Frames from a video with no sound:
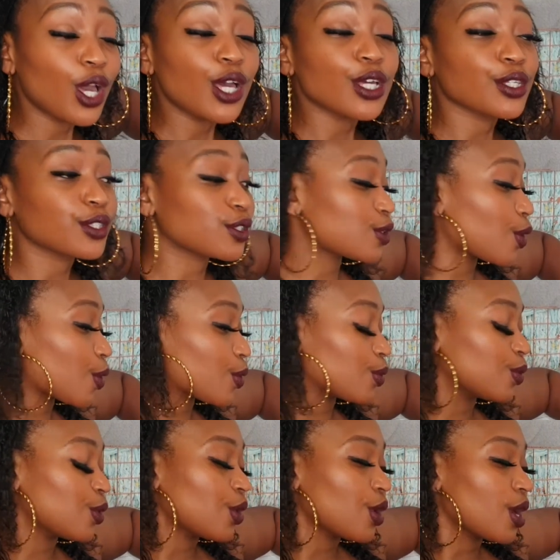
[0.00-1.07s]
so
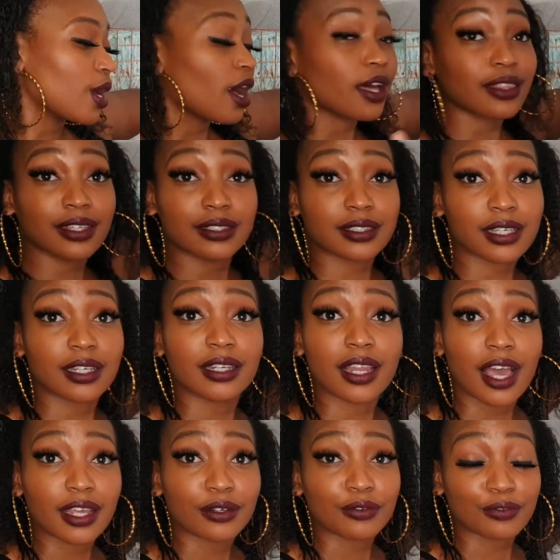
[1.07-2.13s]
others can
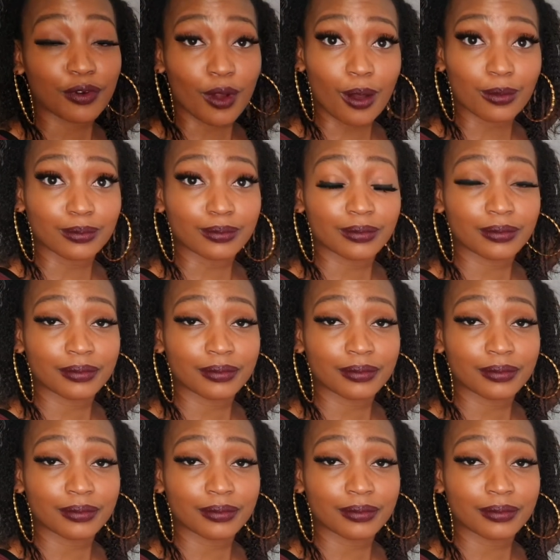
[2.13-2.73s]
learn from